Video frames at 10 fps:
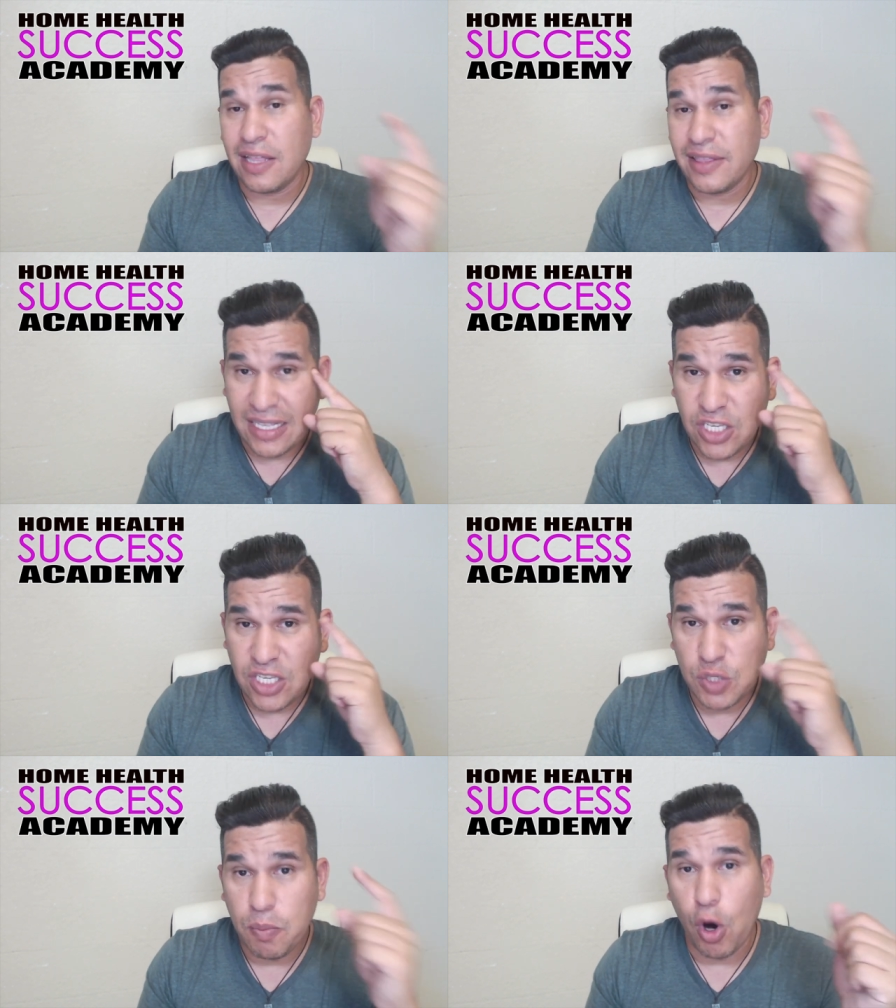That's a
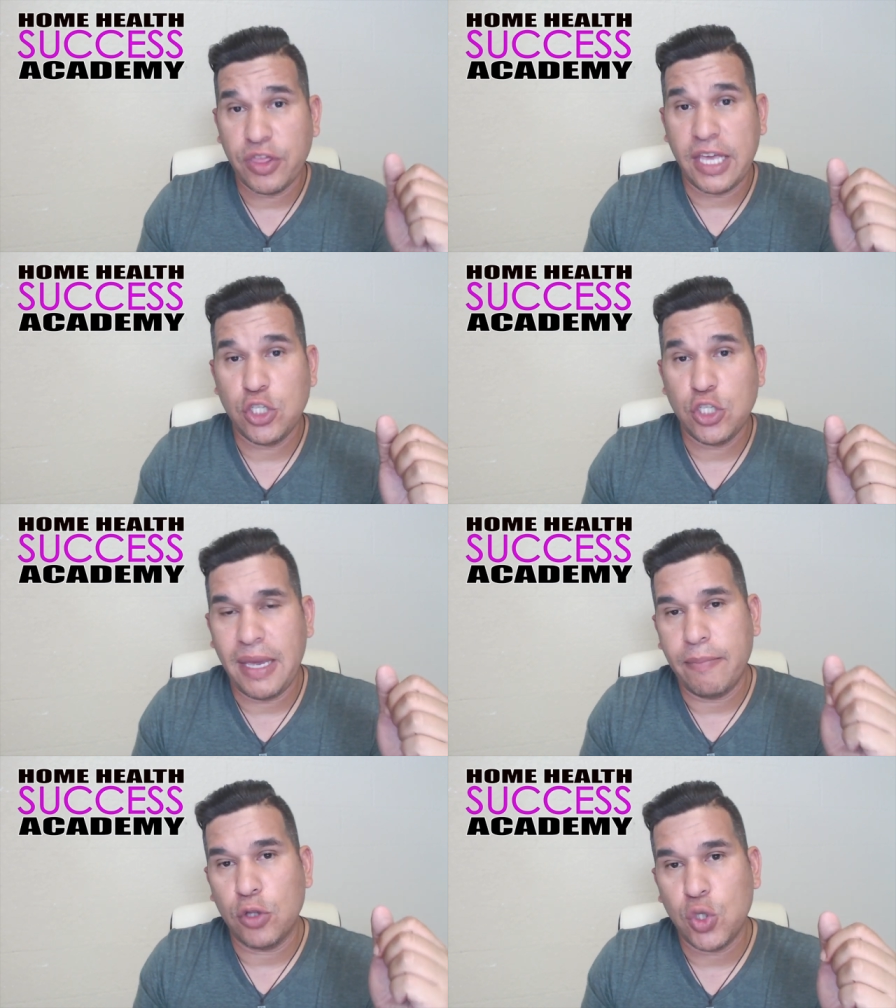smart thing to be
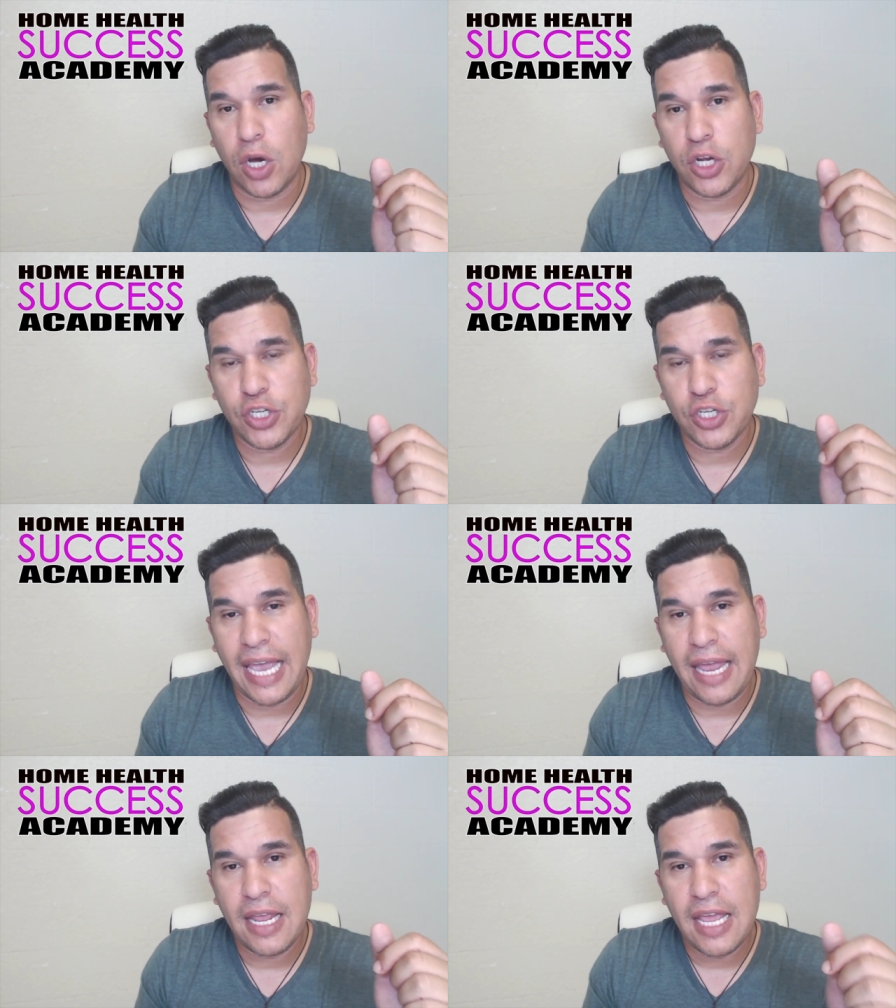able to
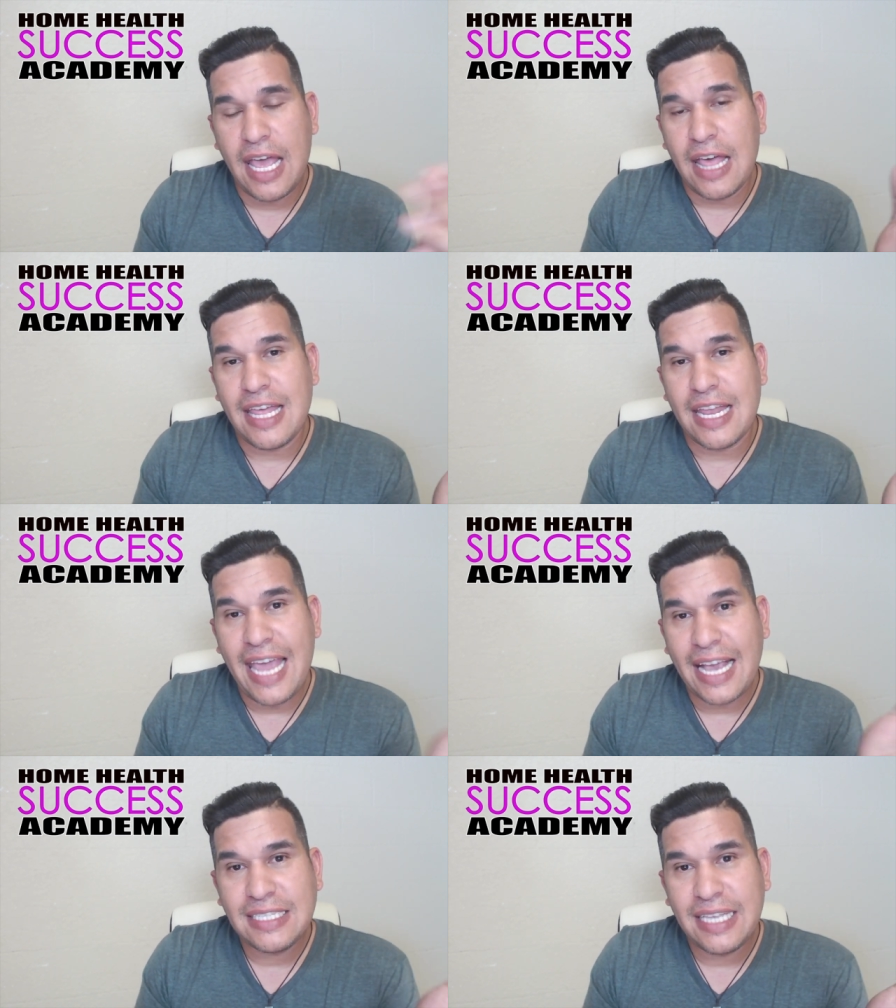understand. The
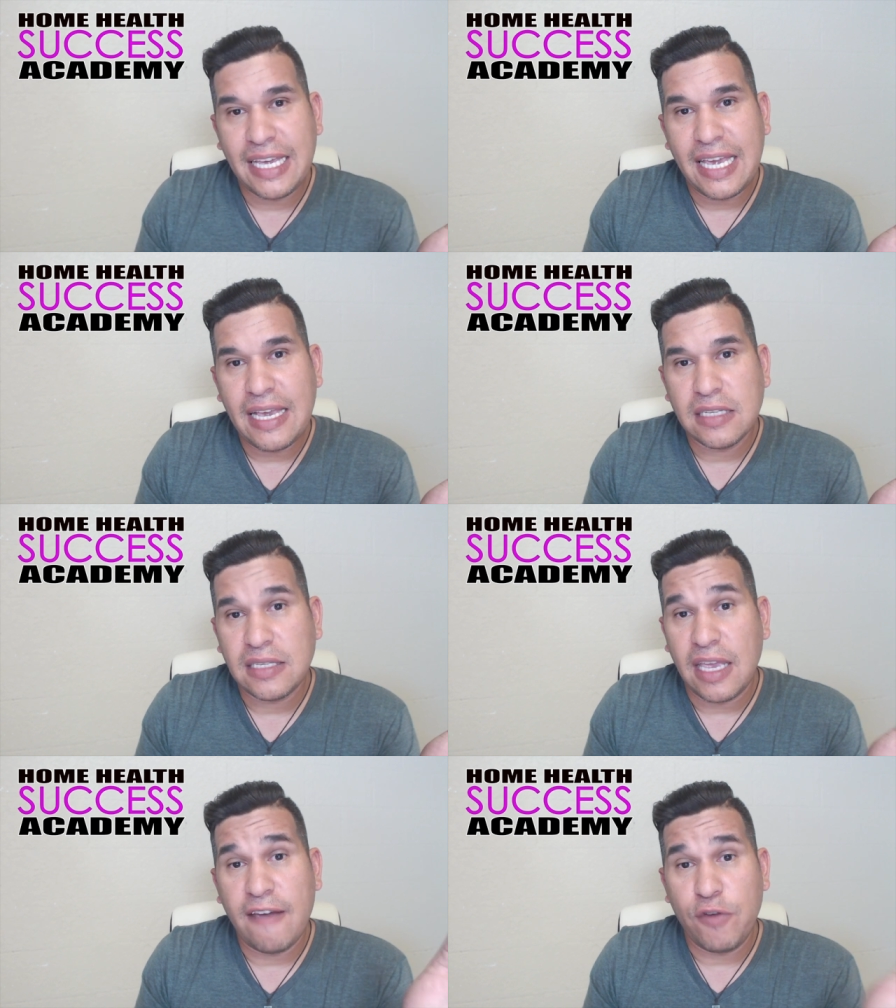next thing
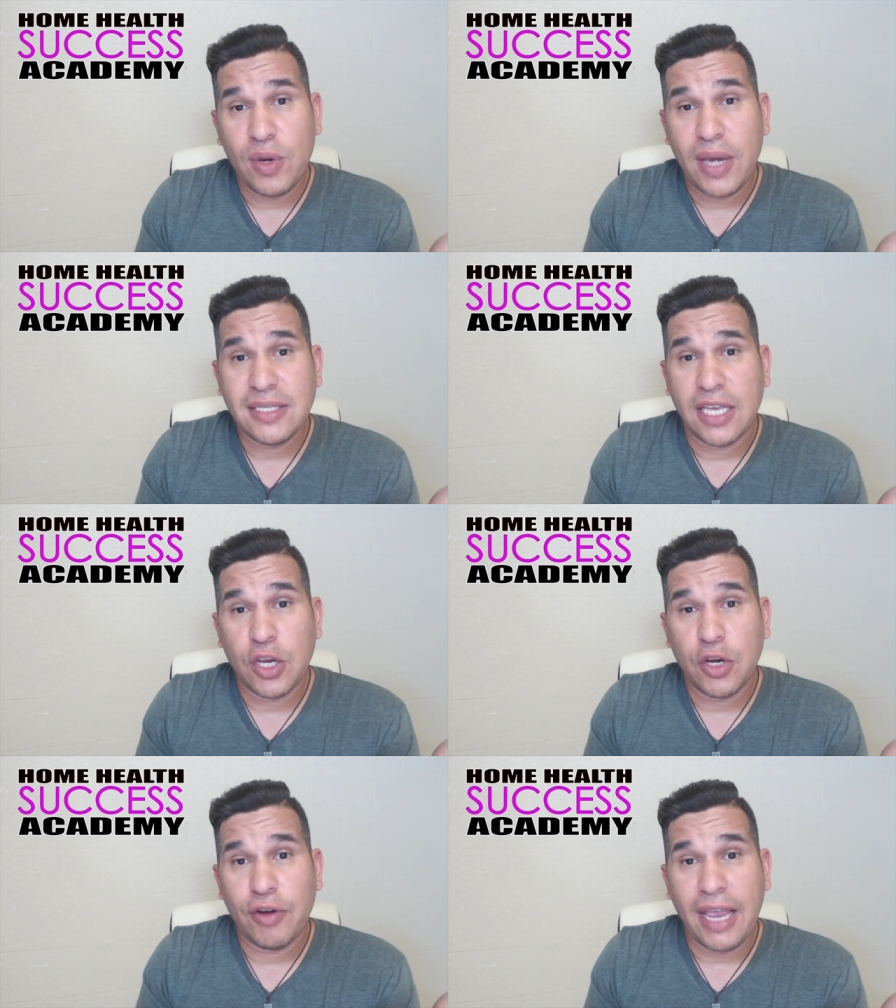is if you guys can
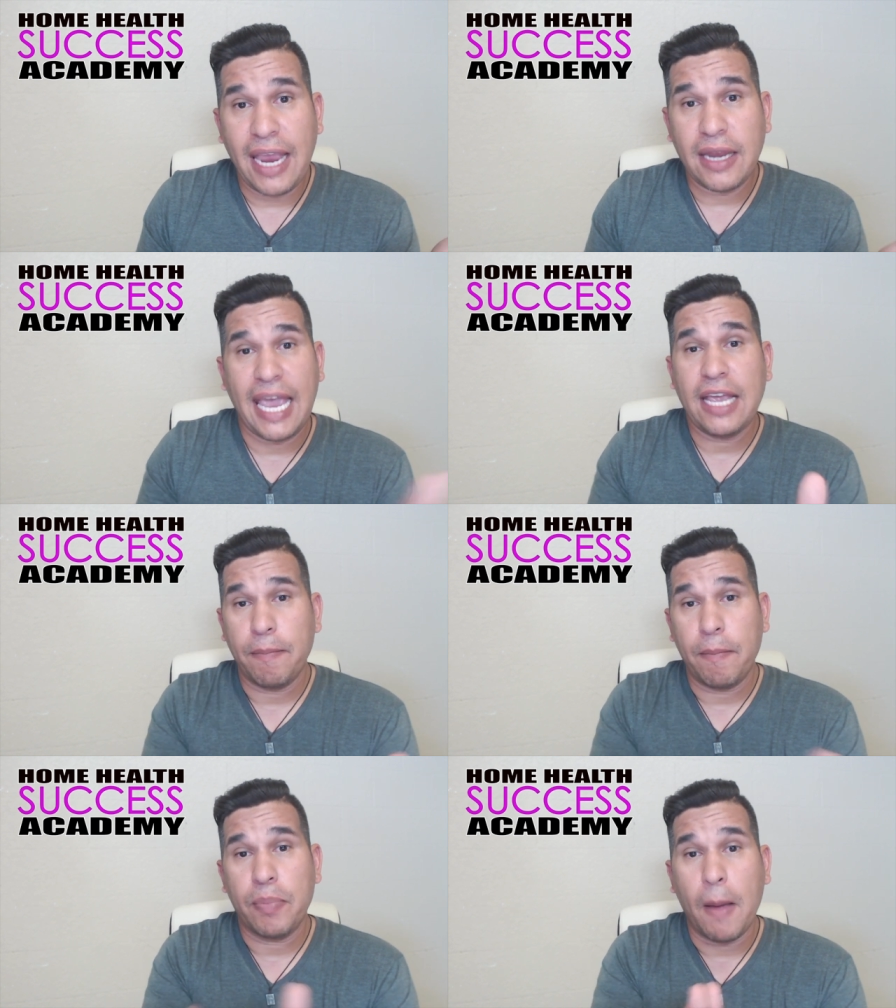create
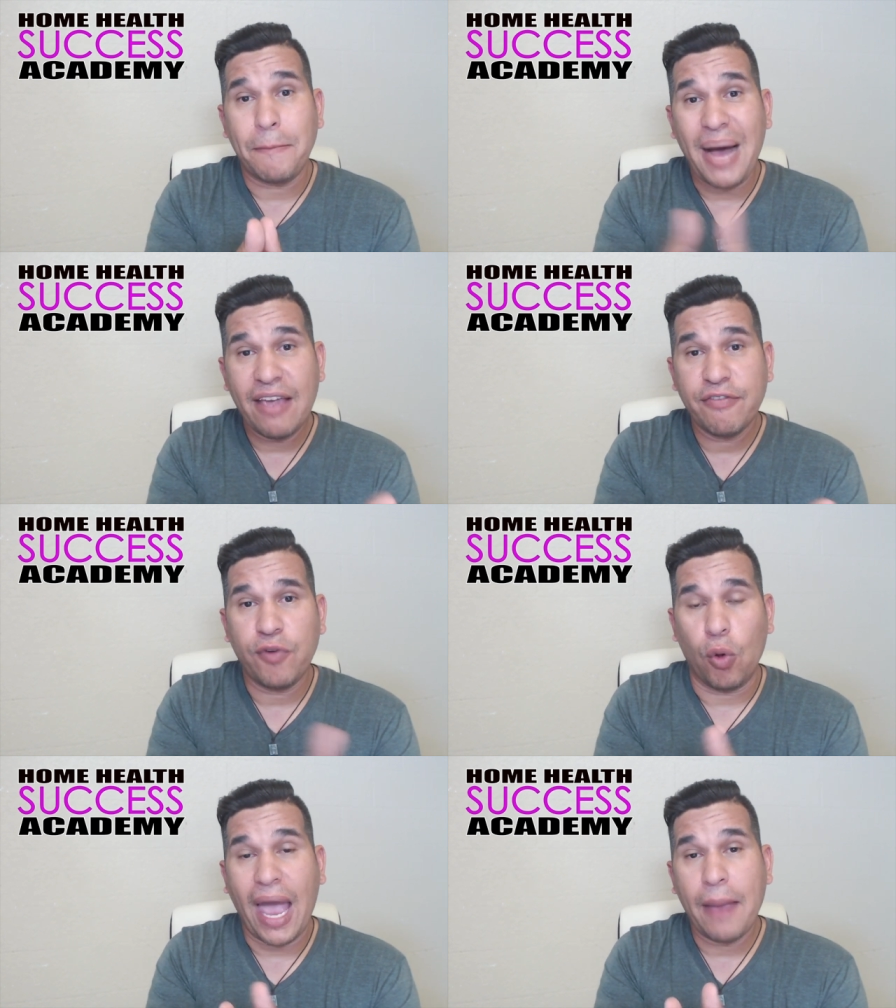a
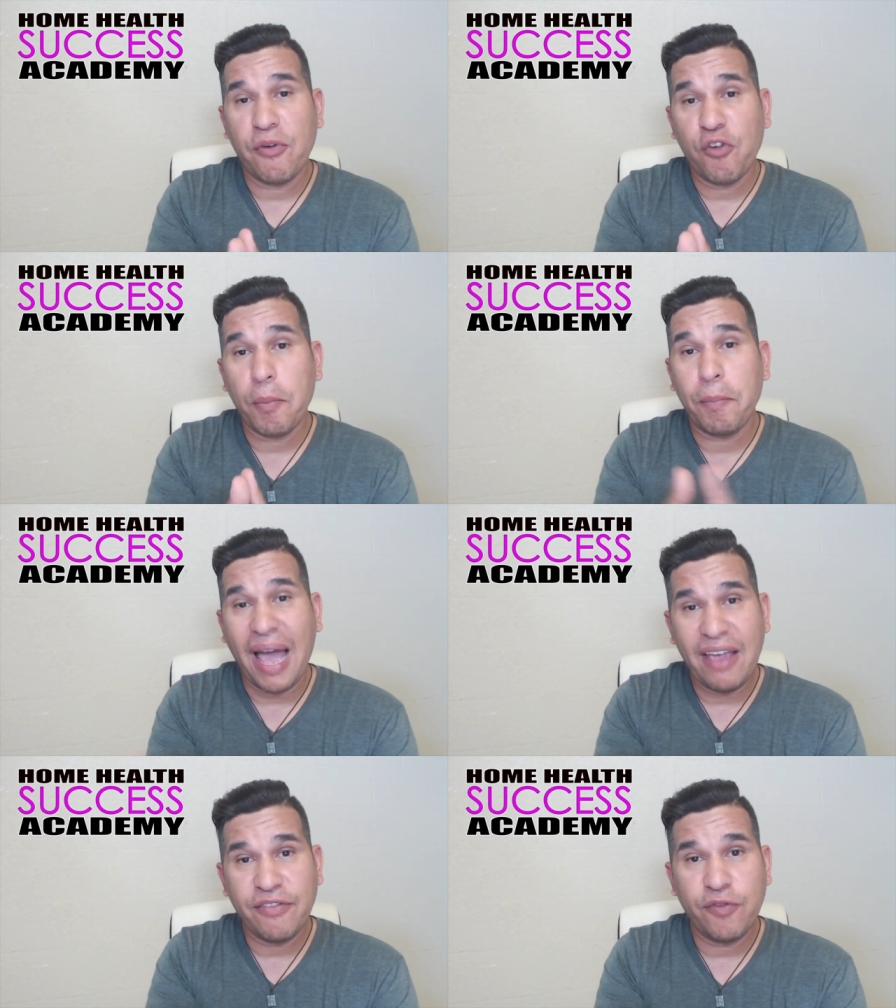bifold. I prefer
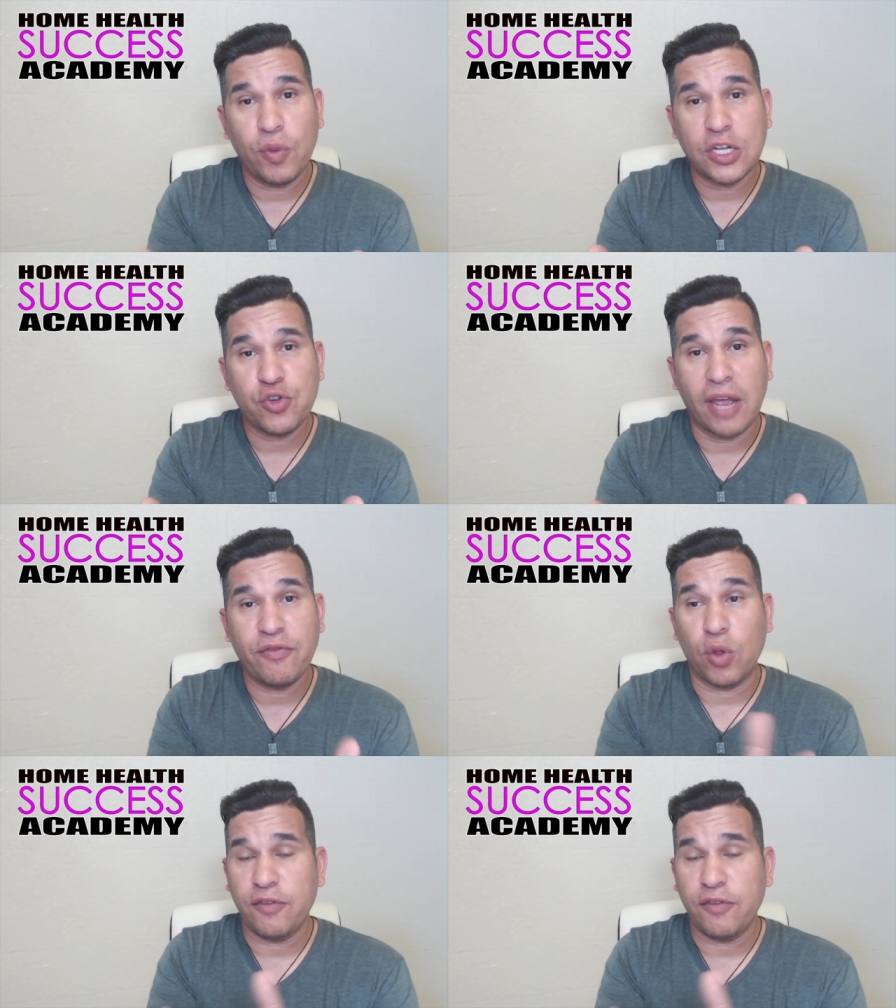bifold than trifold.